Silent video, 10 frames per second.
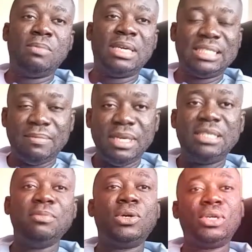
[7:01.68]

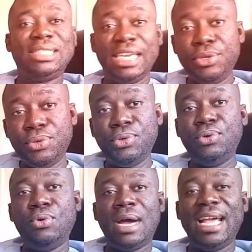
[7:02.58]
masturbation, because then you
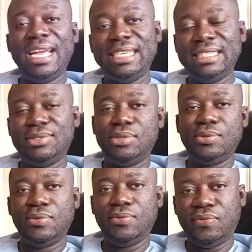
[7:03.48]
will go ahead to